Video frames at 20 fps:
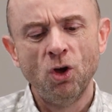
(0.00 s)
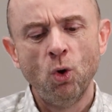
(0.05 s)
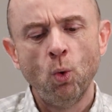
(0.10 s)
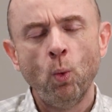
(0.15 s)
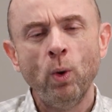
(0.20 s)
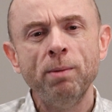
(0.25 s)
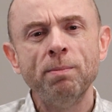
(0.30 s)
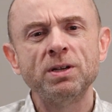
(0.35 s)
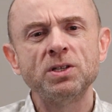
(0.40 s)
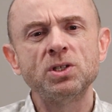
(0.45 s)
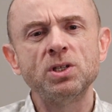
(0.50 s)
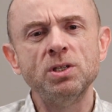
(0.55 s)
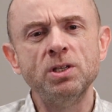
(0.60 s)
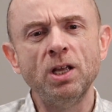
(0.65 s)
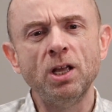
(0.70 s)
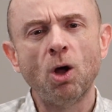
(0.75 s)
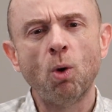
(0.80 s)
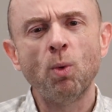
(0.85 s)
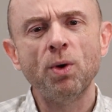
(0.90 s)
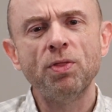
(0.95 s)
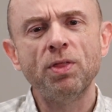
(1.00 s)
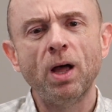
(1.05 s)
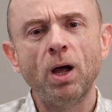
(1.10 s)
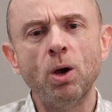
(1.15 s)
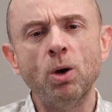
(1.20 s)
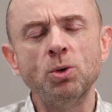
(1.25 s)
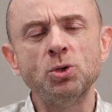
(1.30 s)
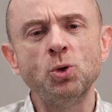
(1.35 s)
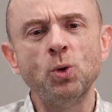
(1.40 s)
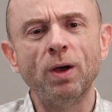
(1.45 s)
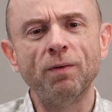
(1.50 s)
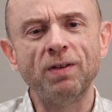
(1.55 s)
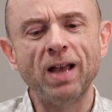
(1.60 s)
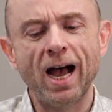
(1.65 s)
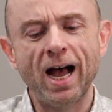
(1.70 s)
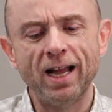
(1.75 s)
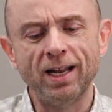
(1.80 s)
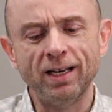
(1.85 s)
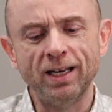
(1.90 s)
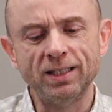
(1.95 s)
We must deal with those who have
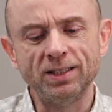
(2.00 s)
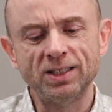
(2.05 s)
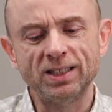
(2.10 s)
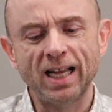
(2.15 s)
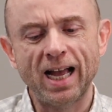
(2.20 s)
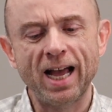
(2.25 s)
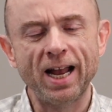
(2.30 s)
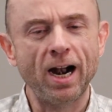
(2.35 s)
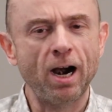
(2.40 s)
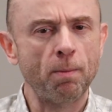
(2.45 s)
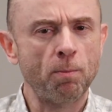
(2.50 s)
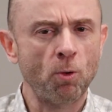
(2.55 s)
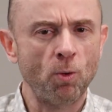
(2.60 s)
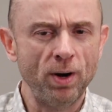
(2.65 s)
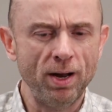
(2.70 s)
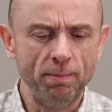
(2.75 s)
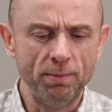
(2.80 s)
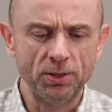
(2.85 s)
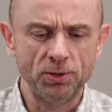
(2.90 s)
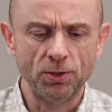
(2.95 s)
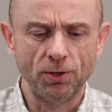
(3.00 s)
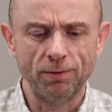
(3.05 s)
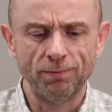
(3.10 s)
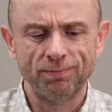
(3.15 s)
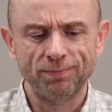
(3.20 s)
gotten inside our perimeter.